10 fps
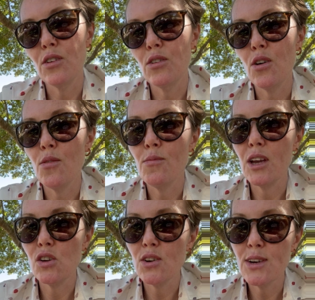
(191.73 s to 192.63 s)
So,
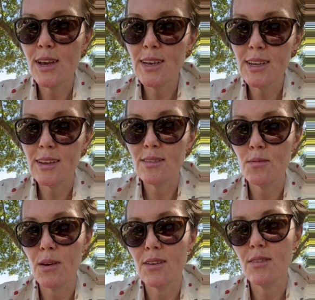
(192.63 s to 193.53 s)
make sure you're not eating
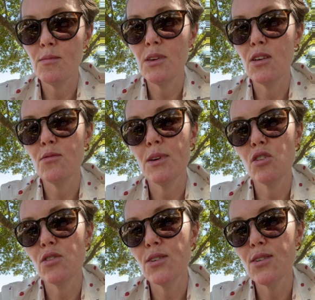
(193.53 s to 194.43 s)
spicy meals.
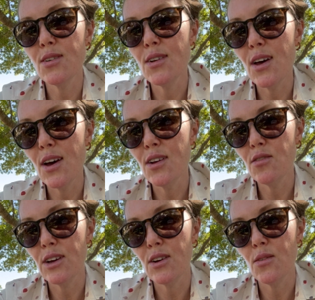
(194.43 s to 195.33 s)
Make sure you're not
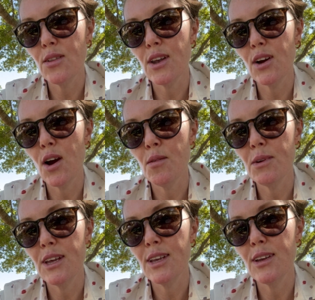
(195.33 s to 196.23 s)
drinking a whole lot of
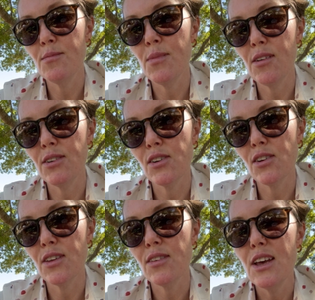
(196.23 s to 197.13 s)
carbonated
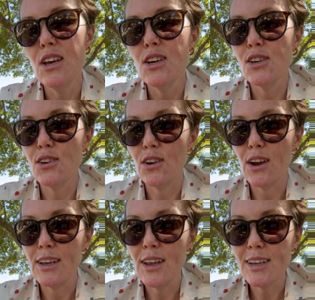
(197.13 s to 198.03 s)
beverages.
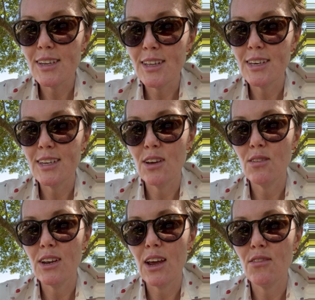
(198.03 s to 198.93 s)
Try not to lay
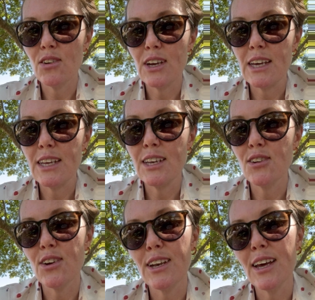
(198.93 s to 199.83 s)
down right after
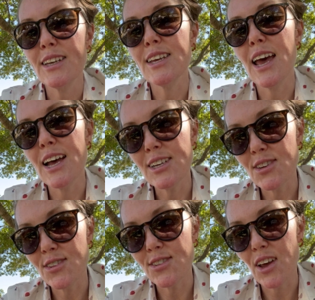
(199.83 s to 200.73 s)
eating. Try not to
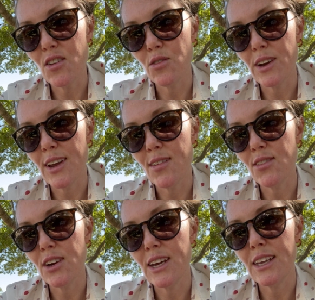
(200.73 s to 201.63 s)
exercise right
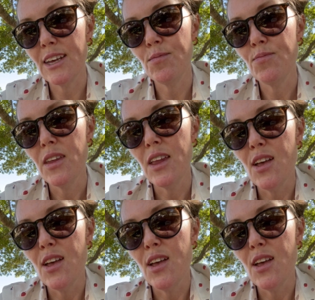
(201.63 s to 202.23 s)
after eating.